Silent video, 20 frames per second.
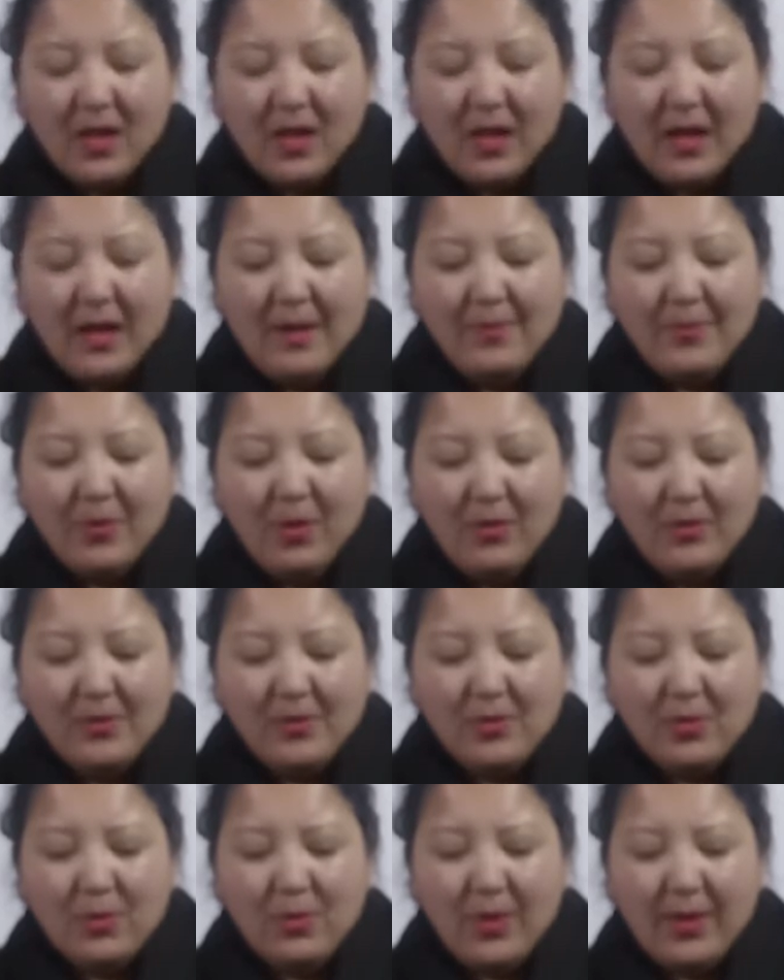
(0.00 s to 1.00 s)
I'm not
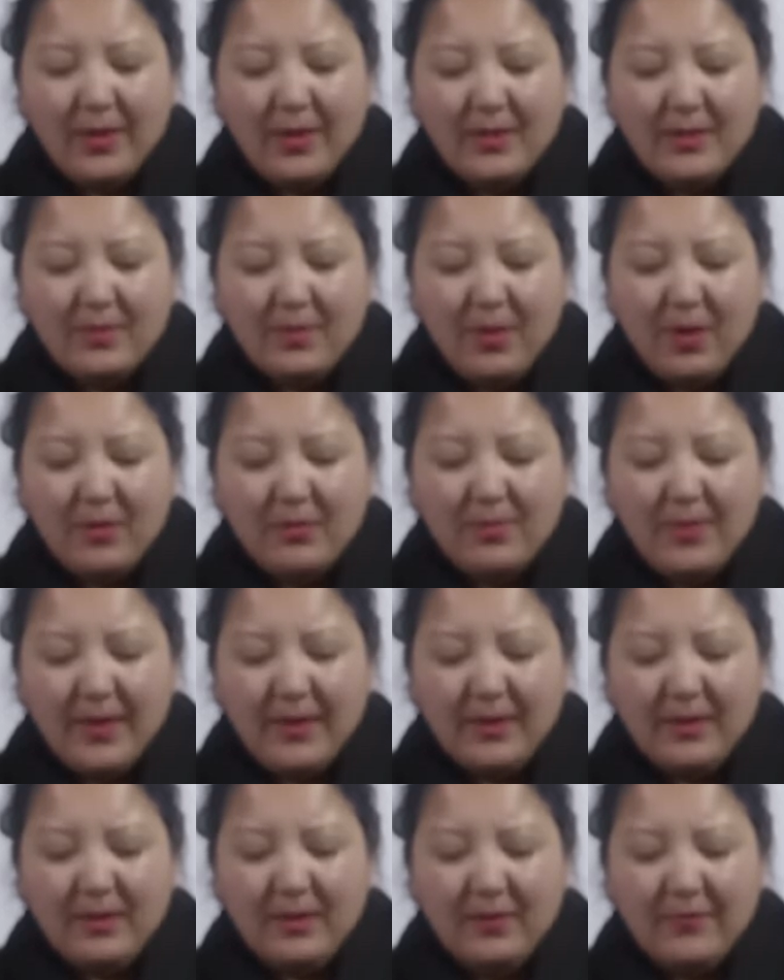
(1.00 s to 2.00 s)
so worried about my
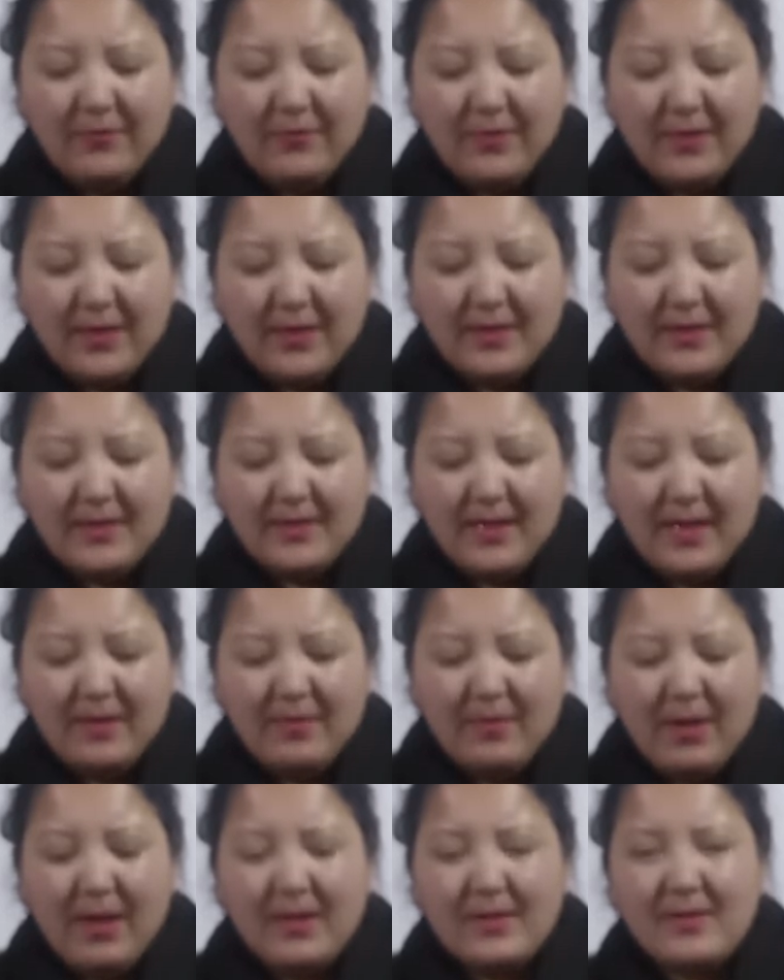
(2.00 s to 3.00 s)
girlfriends and
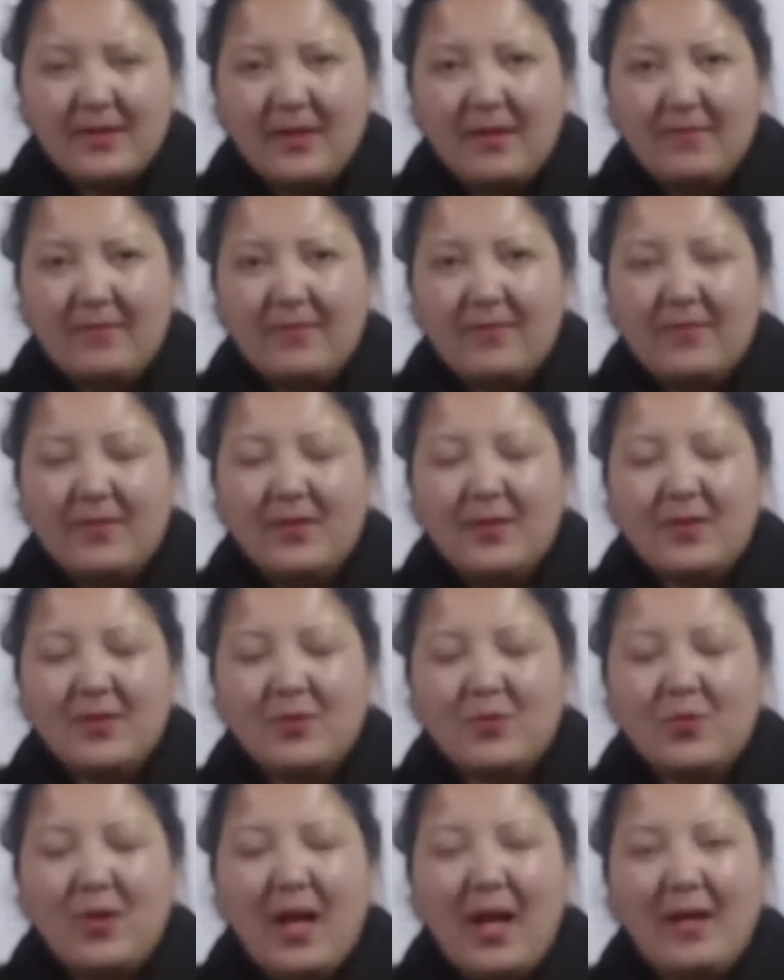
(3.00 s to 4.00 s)
myself.
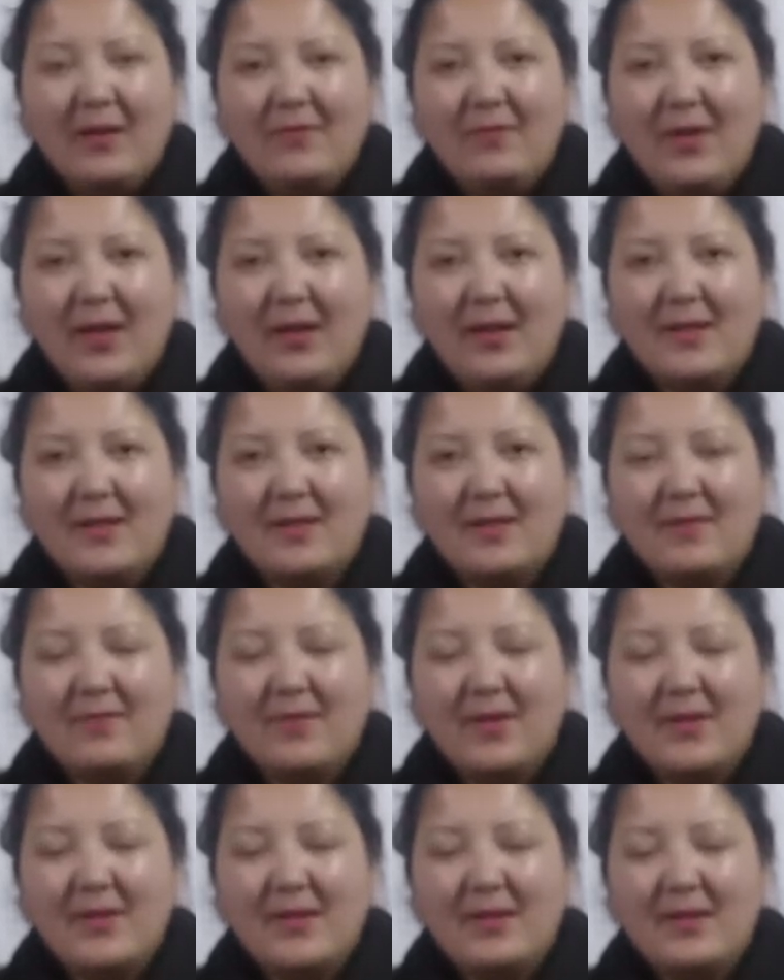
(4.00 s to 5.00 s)
So Anne Frank is
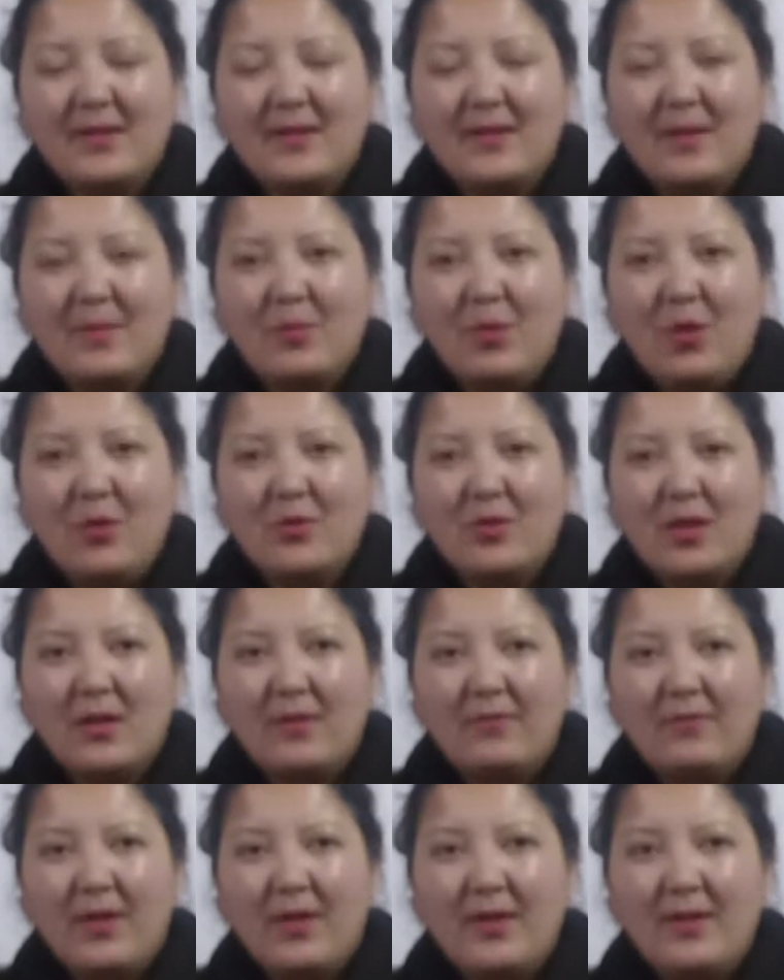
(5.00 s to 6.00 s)
confessing that I'm not
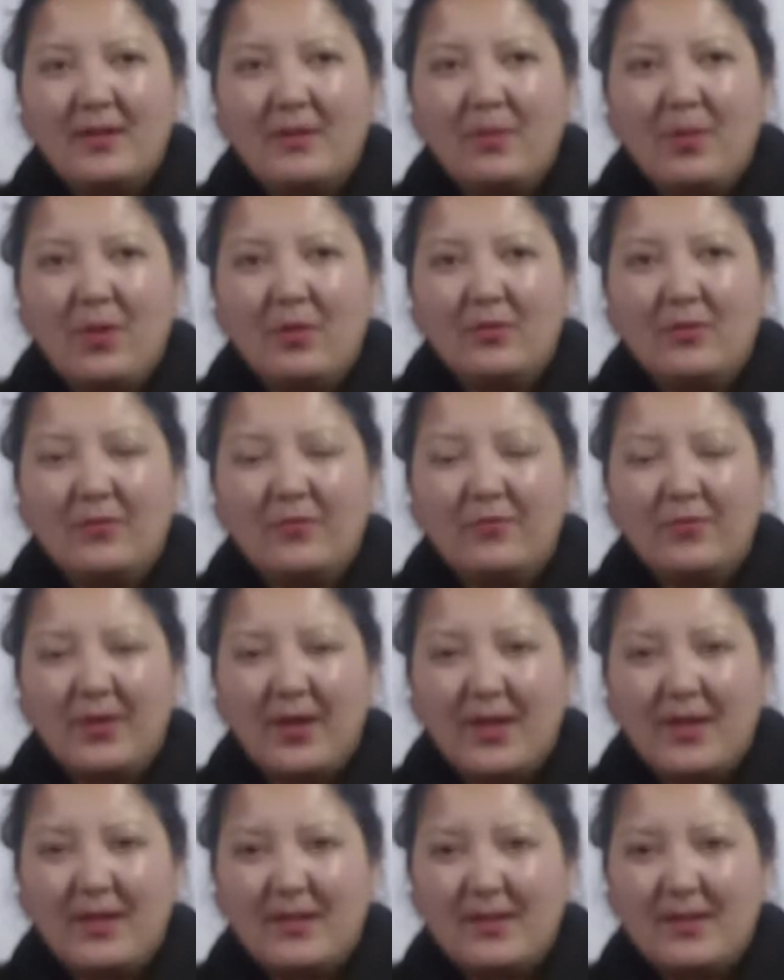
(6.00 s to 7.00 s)
worried about the
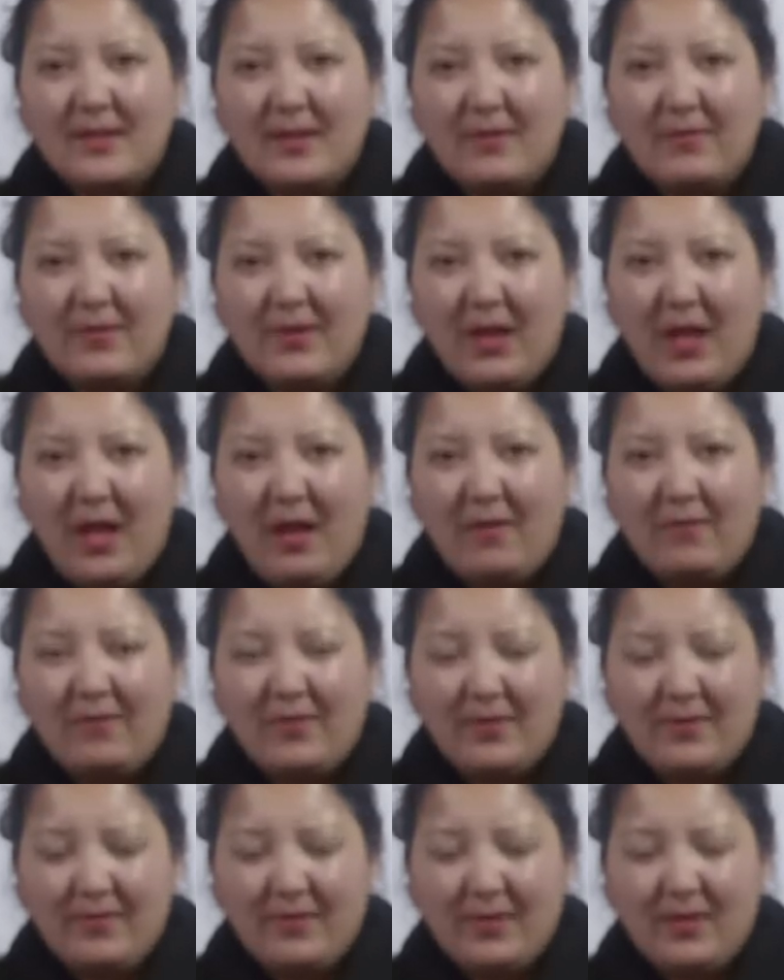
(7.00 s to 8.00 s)
friends that we have
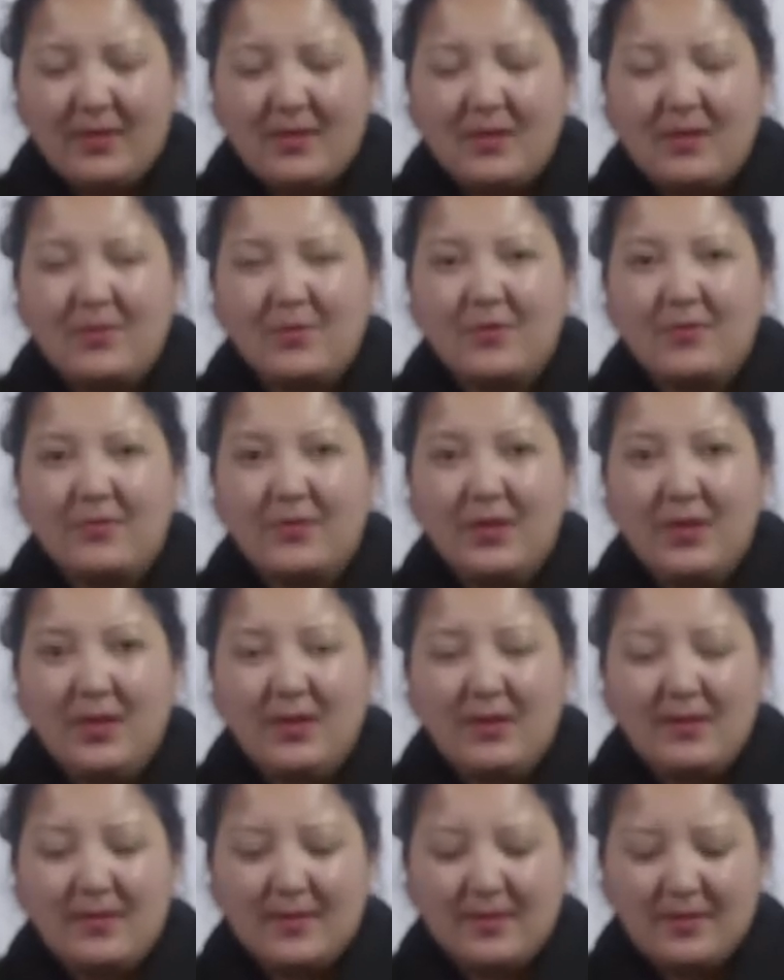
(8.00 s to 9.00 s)
in terms of
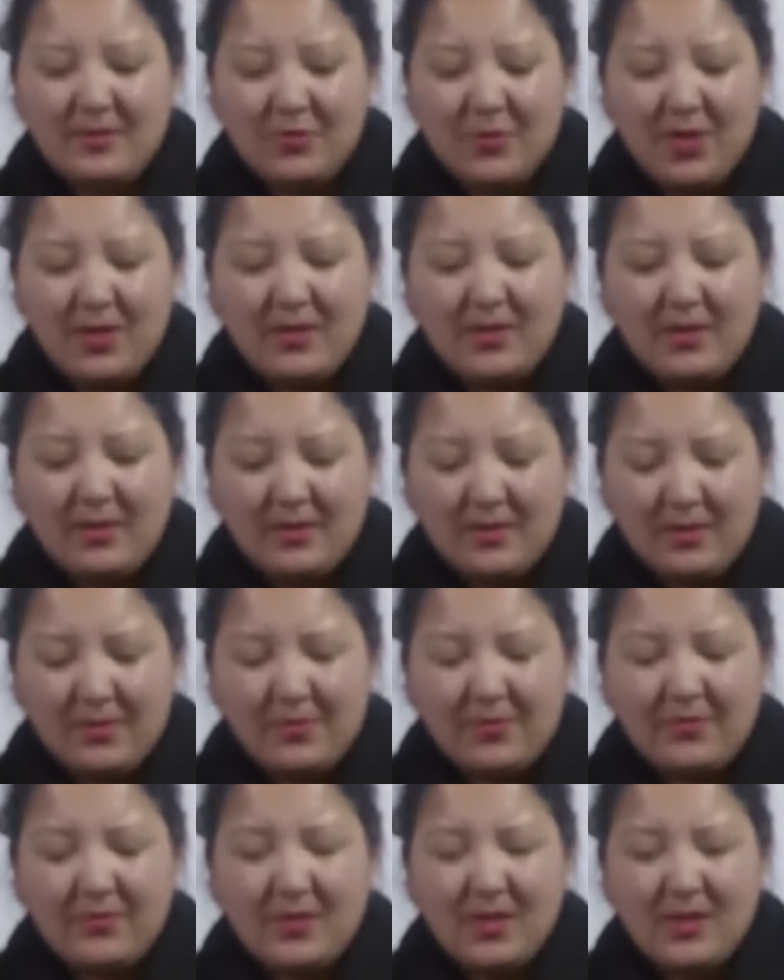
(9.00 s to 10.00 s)
girls, gender, in terms
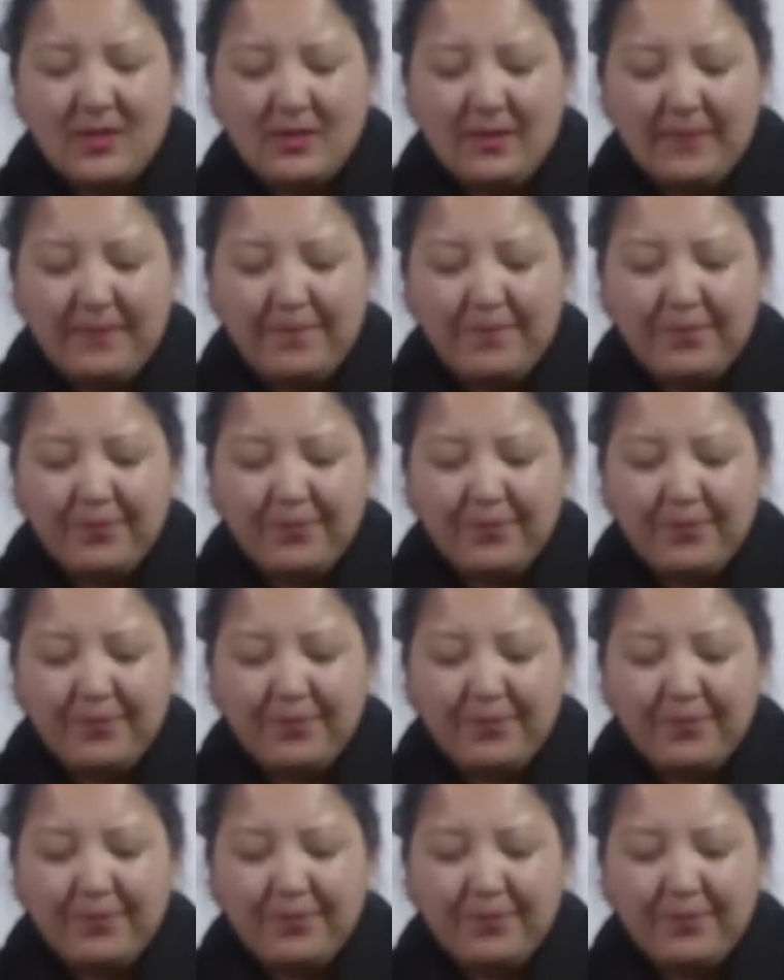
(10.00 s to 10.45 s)
of gender.